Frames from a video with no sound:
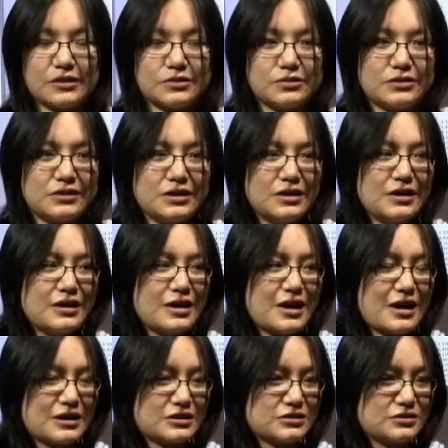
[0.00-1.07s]
I could
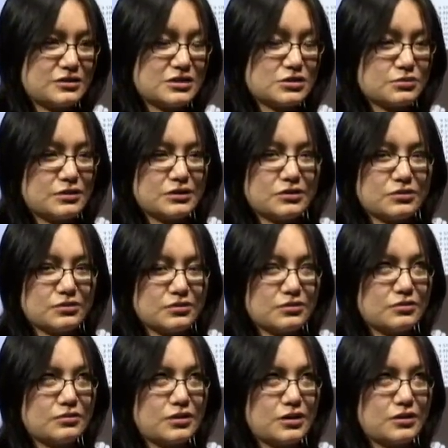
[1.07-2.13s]
actually screen
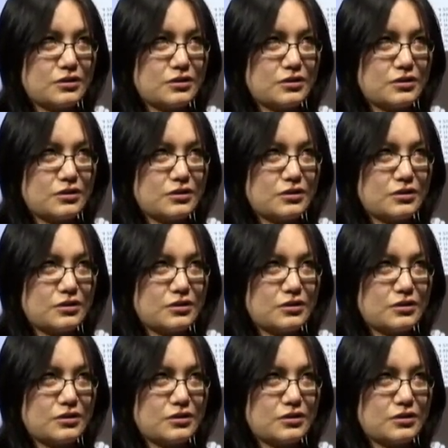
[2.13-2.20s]
through